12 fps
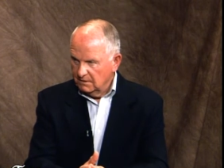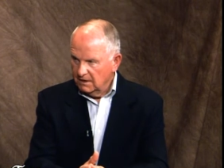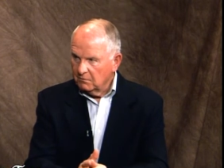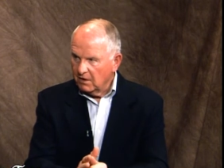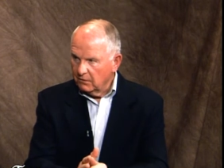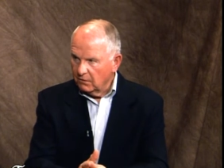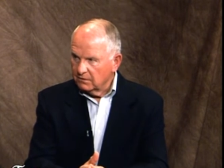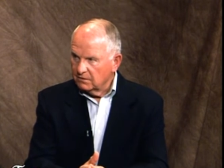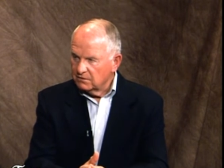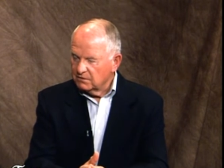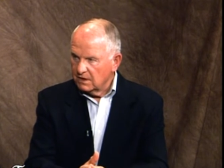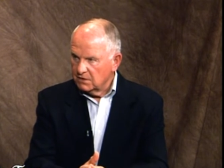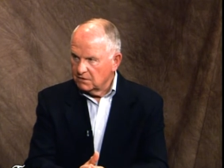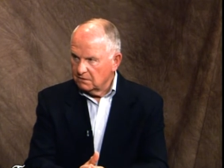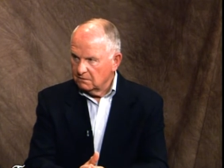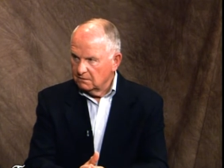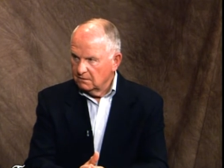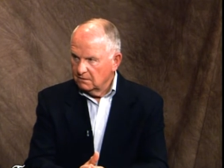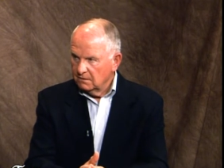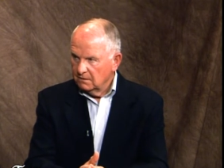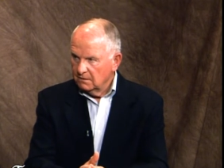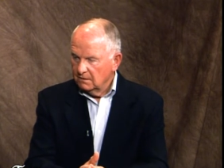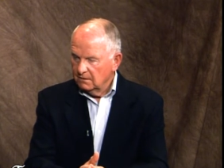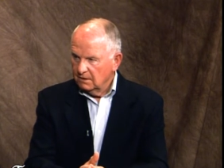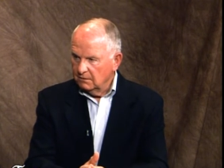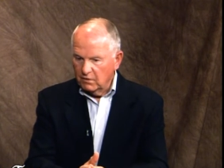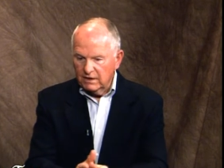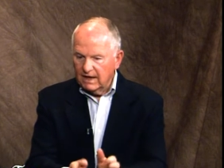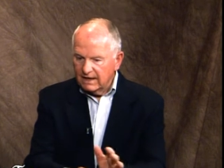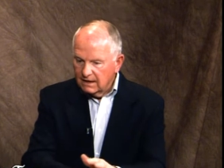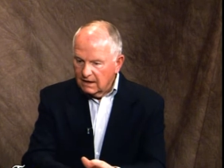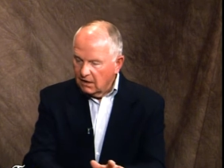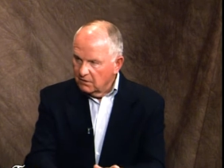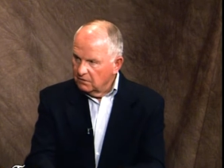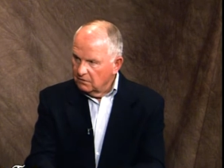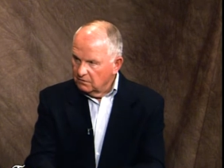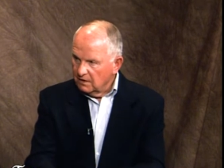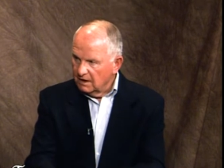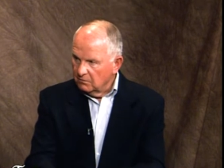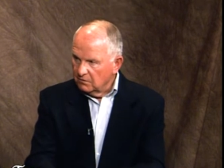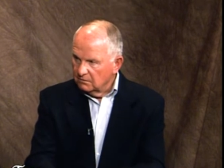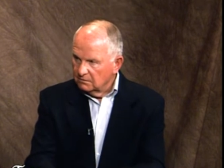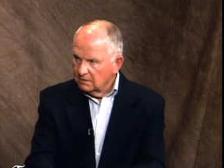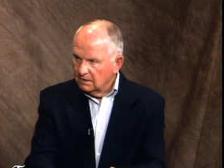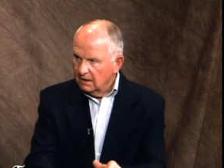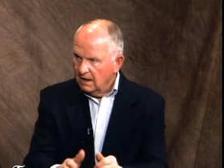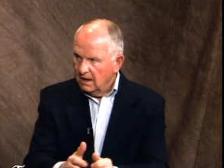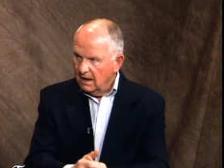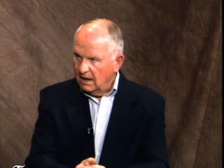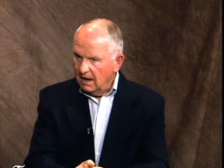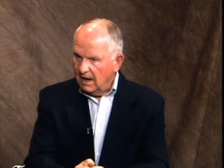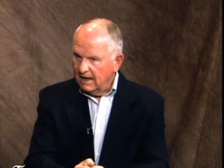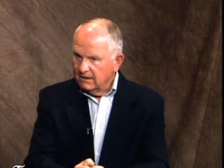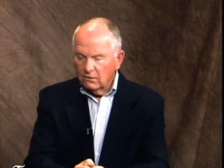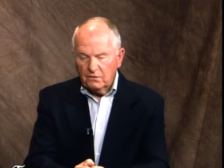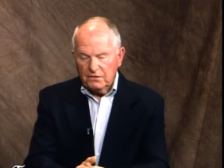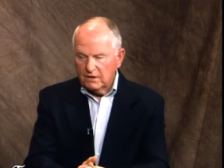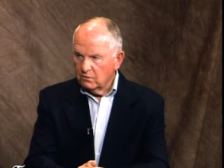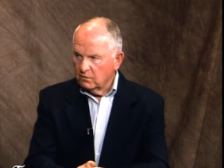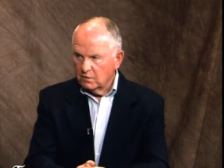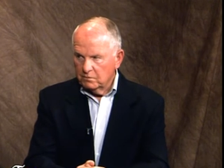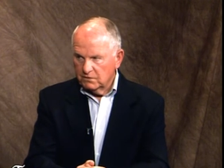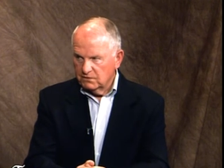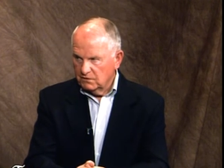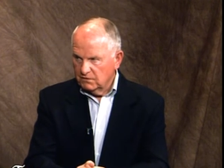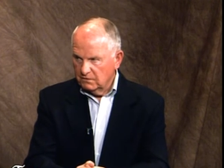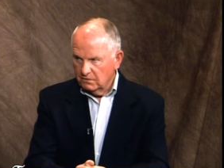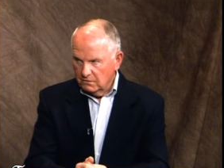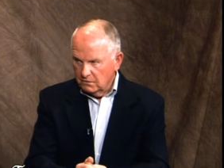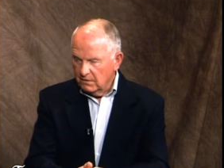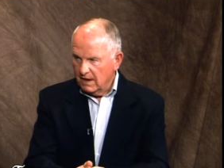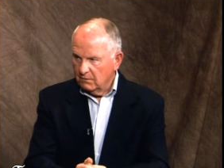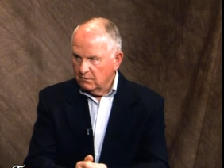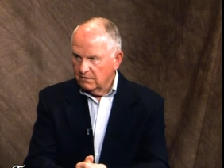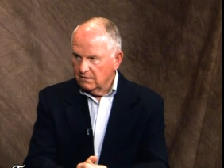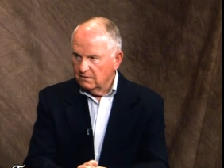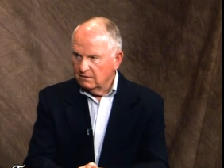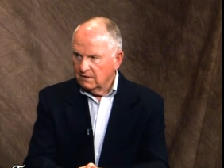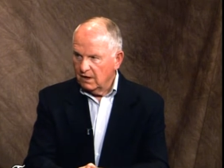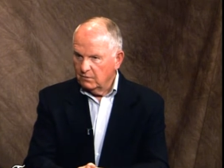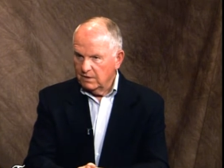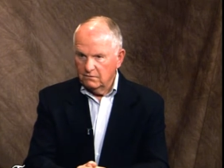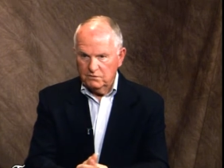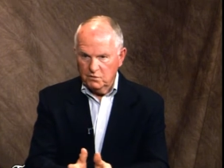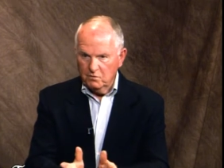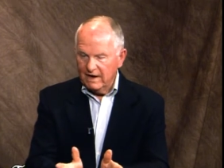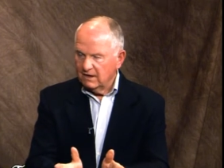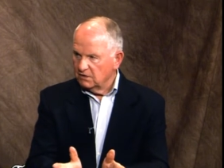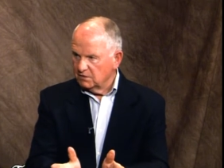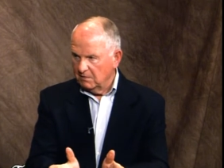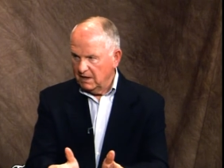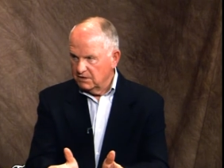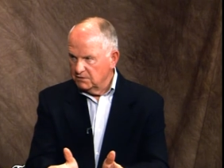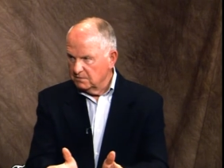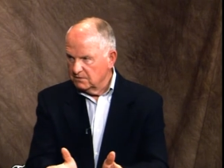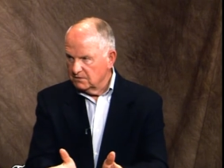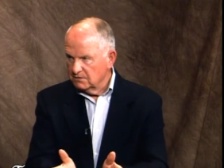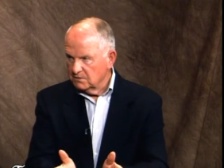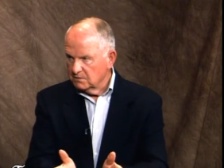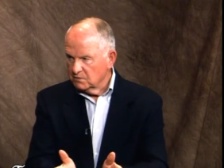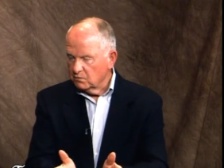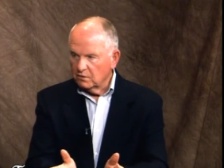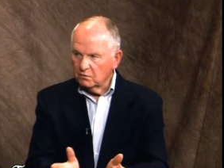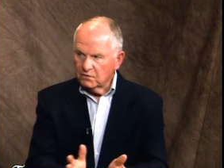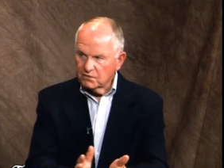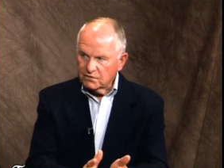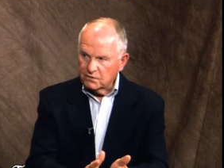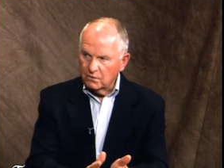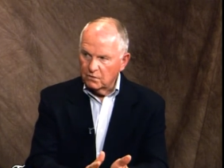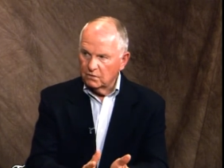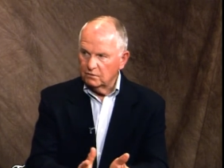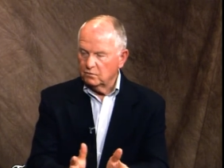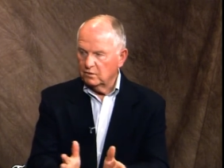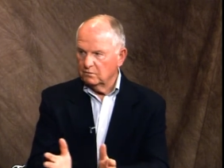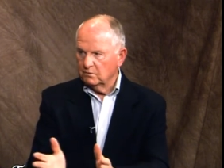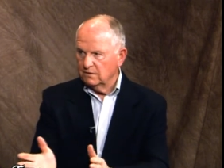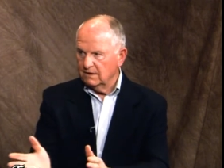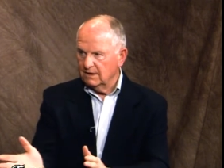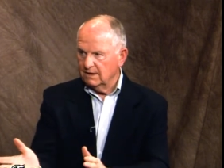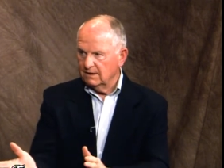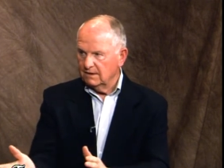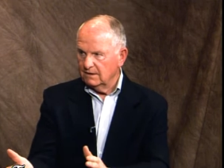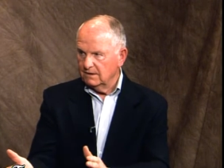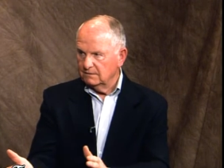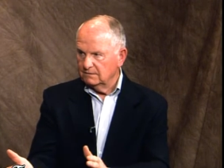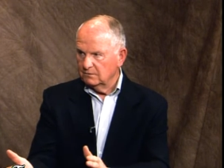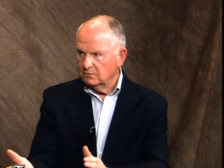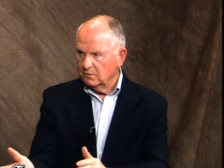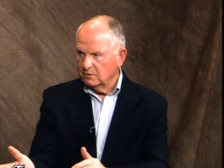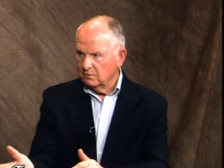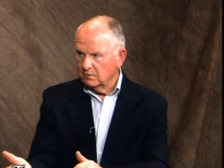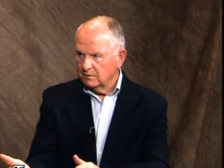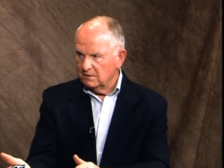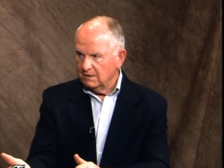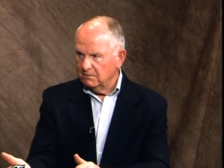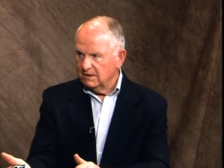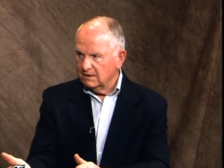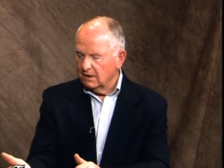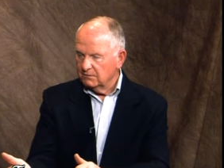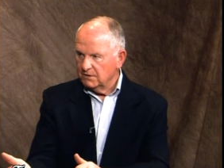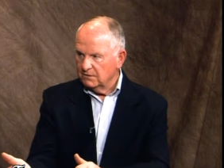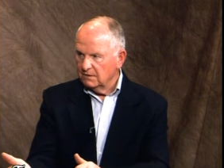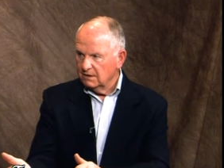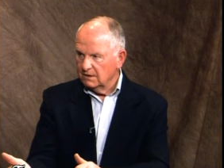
in my organization. Mm -hmm. And we laid it out in the table. I don't think we're in a position to do that within the town. We have two maintenance management systems, one with the school and one with the, uh, one with the DPW.